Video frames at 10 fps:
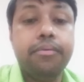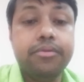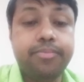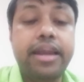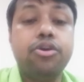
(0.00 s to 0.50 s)

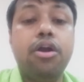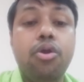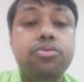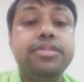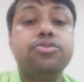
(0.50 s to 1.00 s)
spinal cord
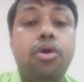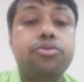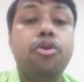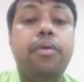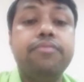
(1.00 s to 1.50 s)
loses
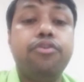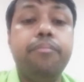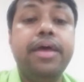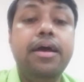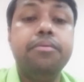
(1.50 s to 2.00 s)
control over
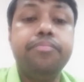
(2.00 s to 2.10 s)
from the